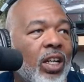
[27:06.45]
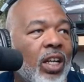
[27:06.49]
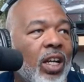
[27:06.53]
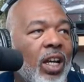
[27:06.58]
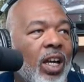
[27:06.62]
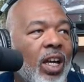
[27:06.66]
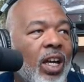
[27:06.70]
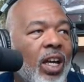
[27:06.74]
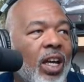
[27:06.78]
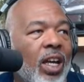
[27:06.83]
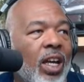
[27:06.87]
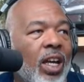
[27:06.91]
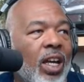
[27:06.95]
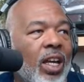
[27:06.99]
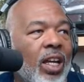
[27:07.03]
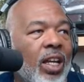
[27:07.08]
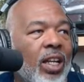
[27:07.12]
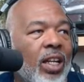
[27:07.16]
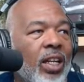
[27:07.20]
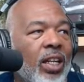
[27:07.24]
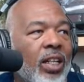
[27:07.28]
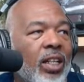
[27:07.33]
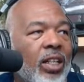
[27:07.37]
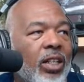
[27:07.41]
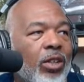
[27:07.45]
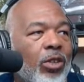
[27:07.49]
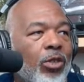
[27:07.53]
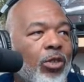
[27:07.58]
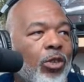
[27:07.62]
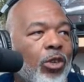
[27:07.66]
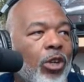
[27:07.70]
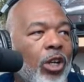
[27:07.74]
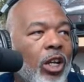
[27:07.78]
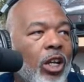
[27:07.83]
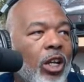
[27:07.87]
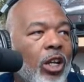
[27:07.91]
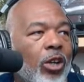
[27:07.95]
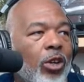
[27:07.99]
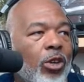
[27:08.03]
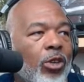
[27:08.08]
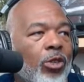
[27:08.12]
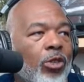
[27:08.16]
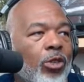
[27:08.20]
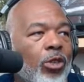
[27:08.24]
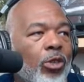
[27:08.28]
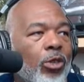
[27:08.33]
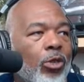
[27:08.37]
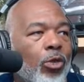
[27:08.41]
One
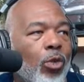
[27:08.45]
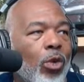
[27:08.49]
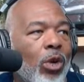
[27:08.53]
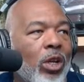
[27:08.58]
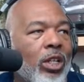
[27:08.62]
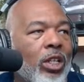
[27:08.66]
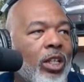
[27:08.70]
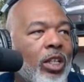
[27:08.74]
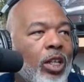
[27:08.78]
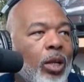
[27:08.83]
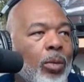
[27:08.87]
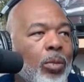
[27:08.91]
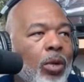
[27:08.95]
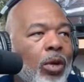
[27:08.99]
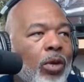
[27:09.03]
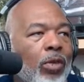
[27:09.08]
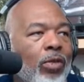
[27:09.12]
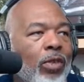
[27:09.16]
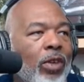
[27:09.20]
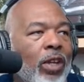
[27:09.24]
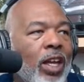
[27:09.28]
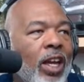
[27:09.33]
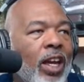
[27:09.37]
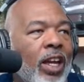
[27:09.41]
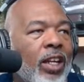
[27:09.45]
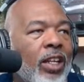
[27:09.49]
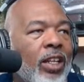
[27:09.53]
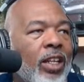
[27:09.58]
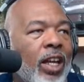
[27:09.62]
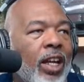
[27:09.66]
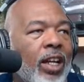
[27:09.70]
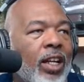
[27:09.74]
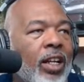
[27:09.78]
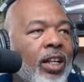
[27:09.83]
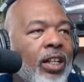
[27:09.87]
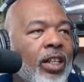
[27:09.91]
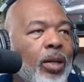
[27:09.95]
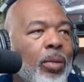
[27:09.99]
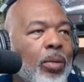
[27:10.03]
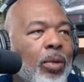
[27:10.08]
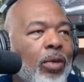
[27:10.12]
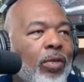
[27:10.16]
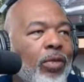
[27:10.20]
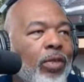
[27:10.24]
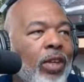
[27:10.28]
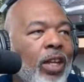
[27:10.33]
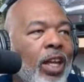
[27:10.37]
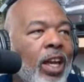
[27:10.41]
glimmer of light, like a glimmer
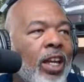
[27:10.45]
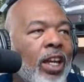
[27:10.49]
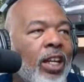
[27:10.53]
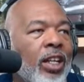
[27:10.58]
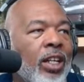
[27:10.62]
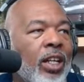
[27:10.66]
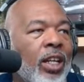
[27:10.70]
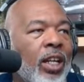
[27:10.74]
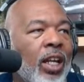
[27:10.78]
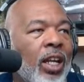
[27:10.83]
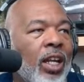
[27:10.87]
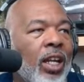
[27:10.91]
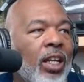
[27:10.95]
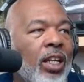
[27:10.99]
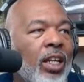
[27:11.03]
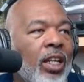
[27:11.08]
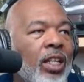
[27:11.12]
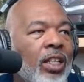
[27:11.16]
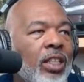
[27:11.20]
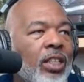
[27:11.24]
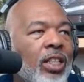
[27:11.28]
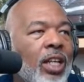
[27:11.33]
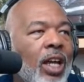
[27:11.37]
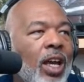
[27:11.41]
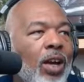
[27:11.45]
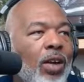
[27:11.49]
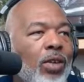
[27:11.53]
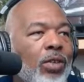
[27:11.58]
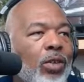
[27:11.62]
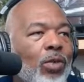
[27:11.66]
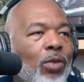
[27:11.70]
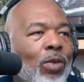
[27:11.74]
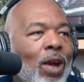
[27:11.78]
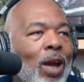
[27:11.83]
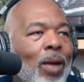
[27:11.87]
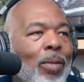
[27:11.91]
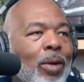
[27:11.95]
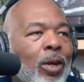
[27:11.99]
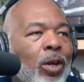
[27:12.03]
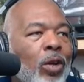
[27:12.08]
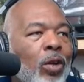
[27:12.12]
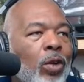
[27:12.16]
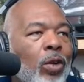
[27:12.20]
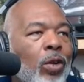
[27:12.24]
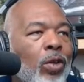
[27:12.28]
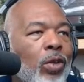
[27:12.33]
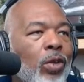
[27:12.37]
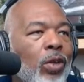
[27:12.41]
of light, and he's down the rabbit
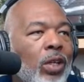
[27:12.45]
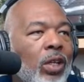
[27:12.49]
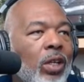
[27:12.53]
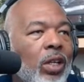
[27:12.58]
hole.